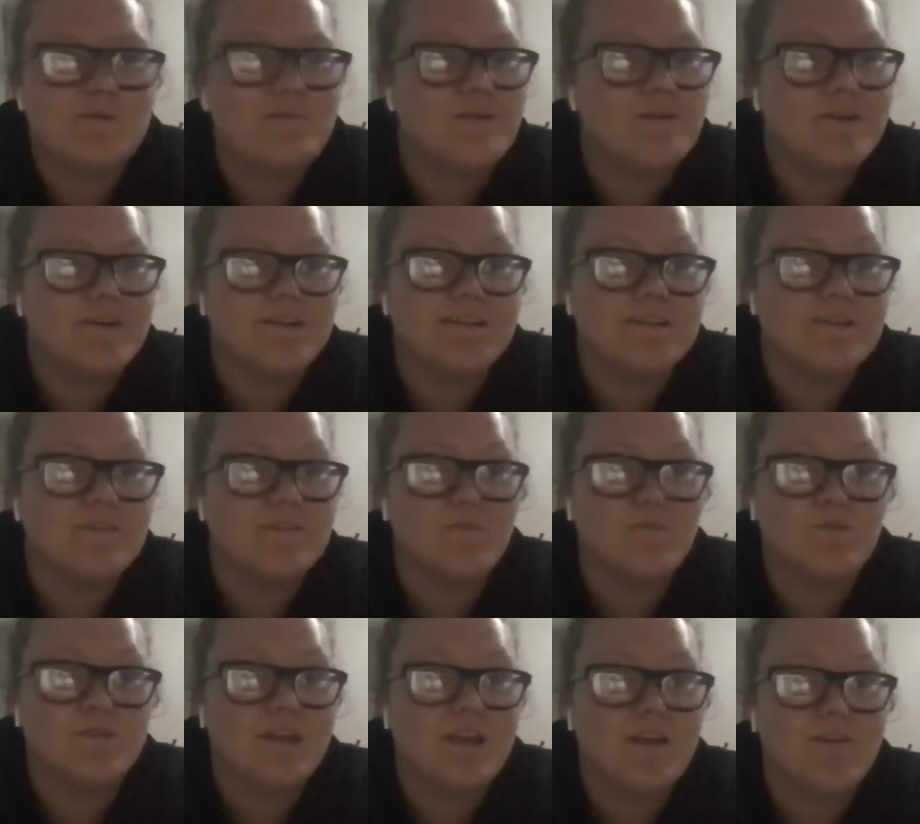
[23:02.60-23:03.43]
person
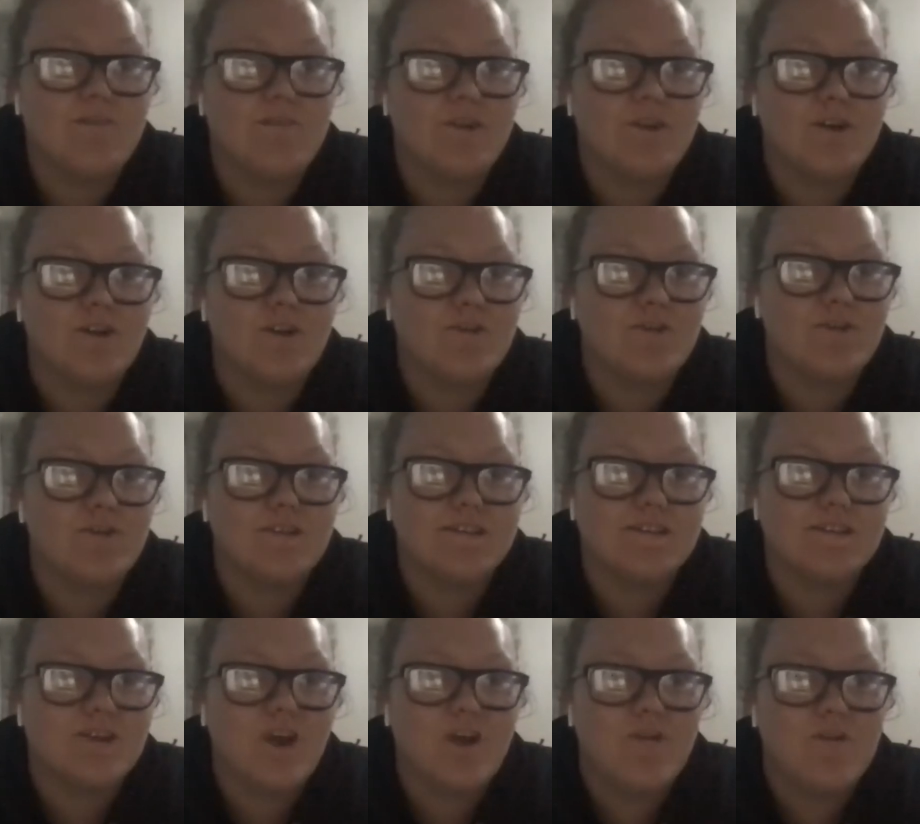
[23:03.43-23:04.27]
would have gone through
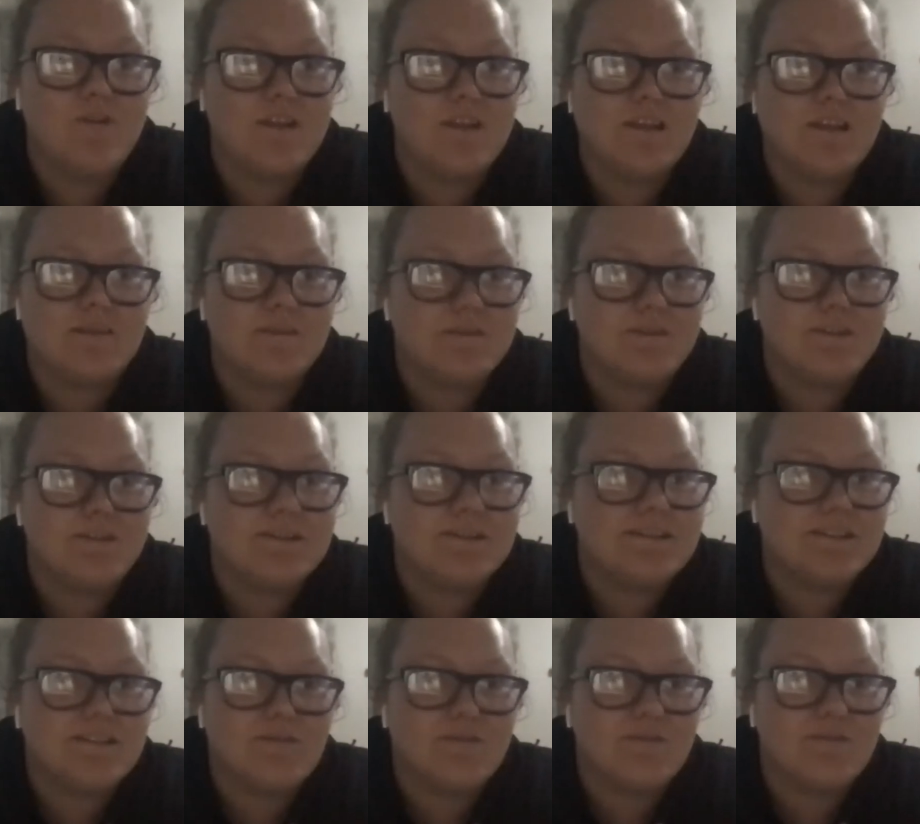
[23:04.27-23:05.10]
this COVID
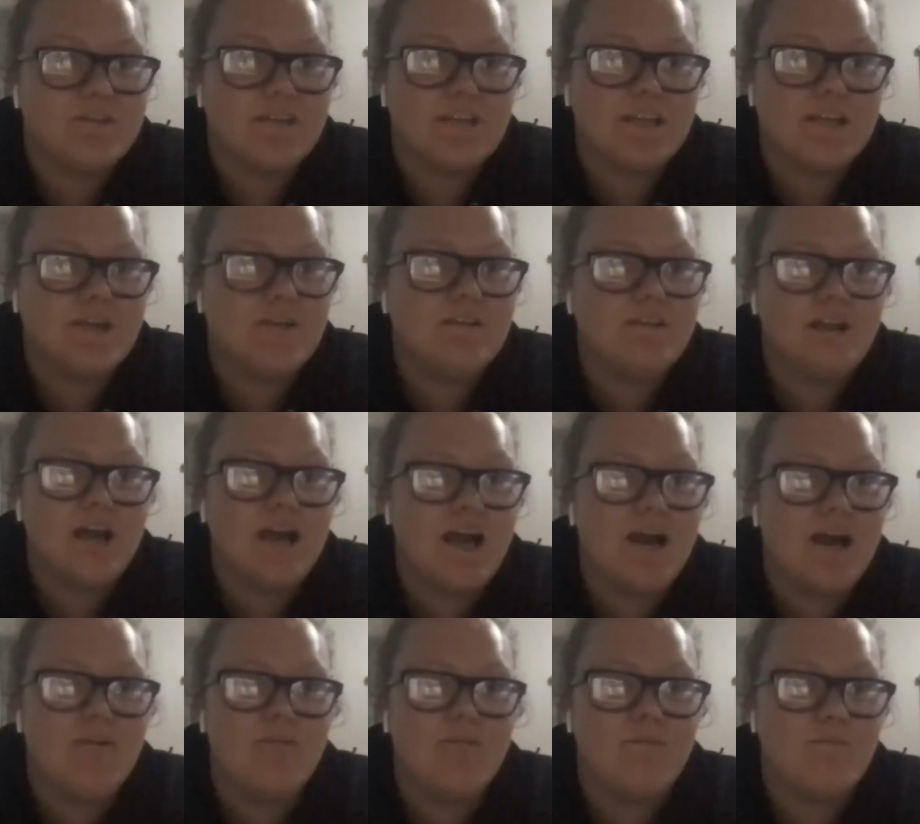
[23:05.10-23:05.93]
experience differently,
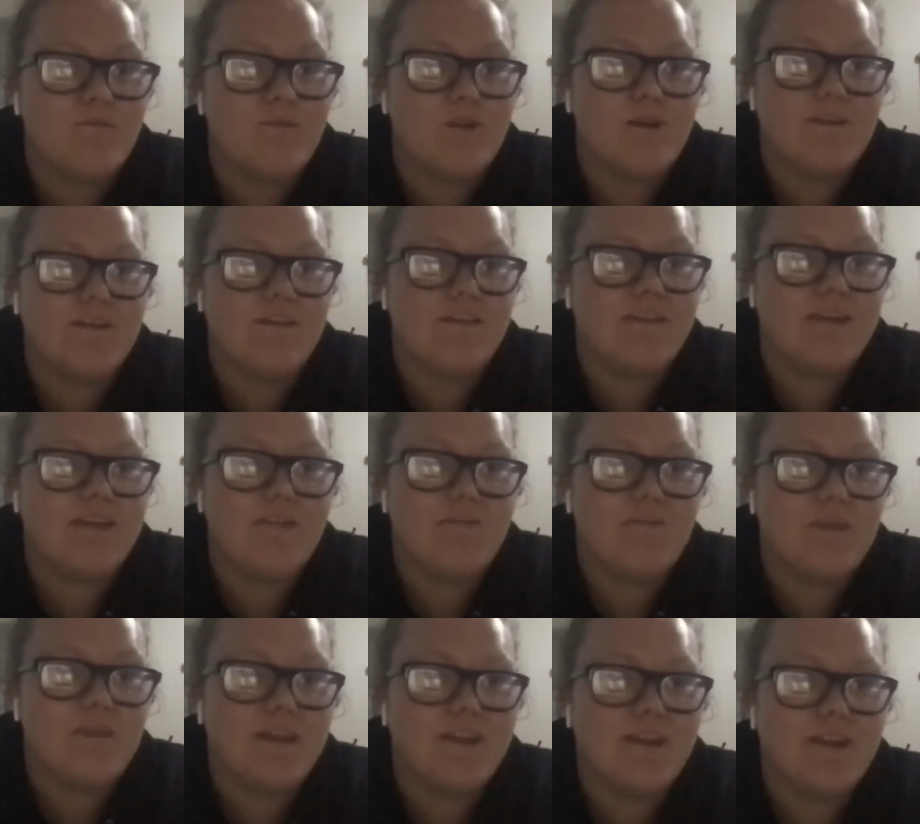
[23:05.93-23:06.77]
whether
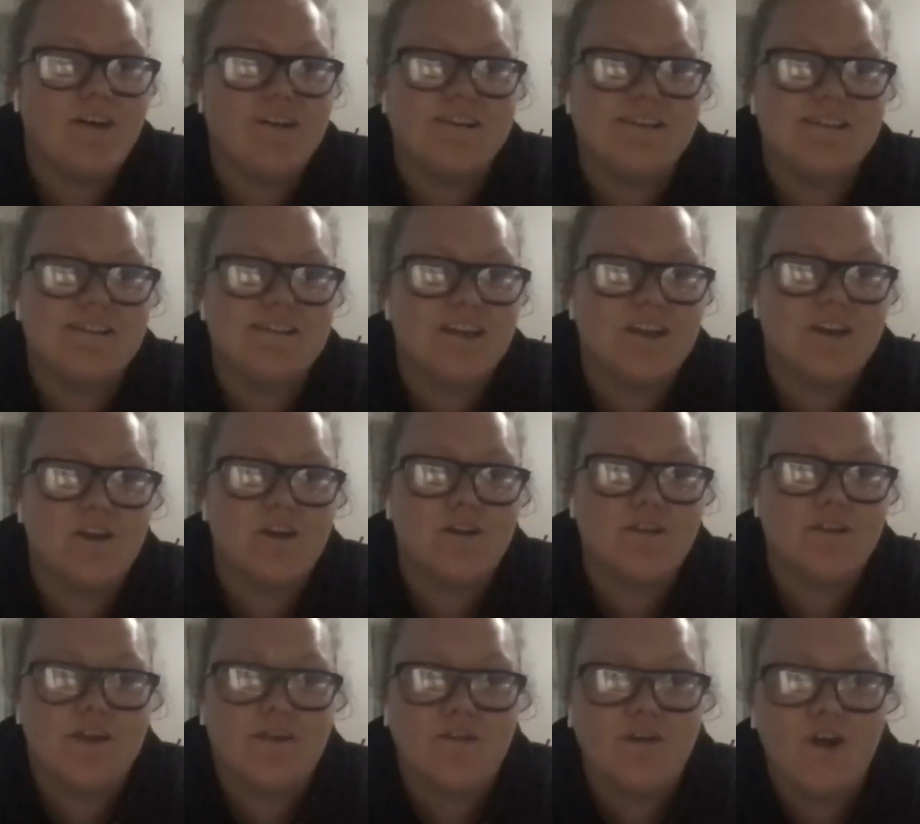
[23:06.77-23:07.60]
they've been isolated
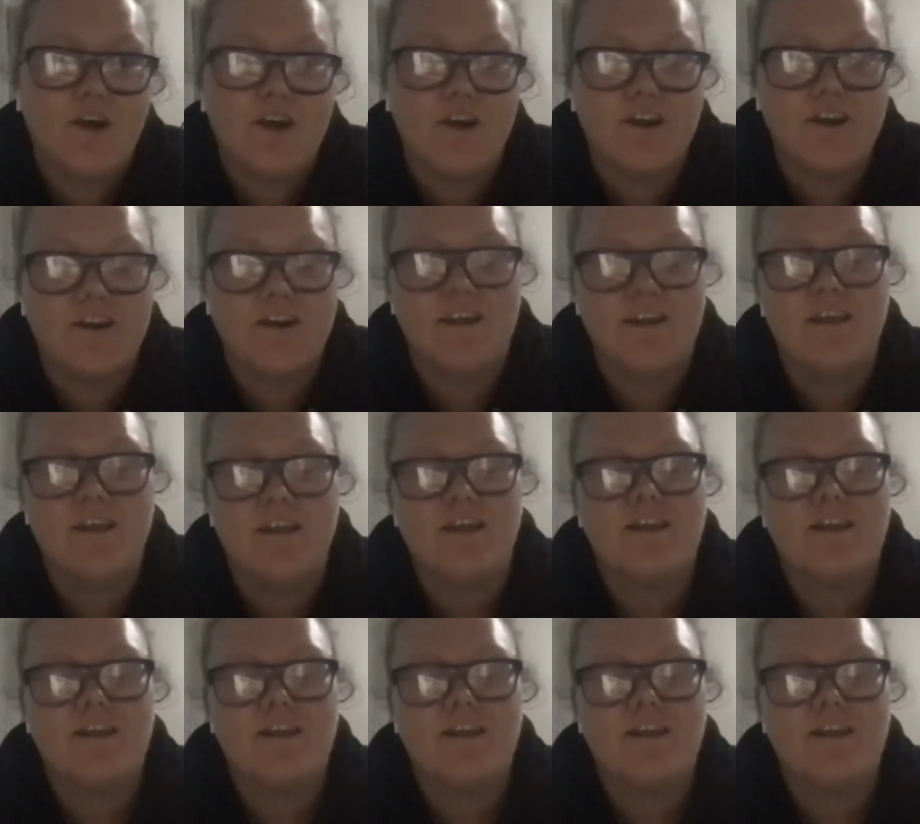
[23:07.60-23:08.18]
on their own,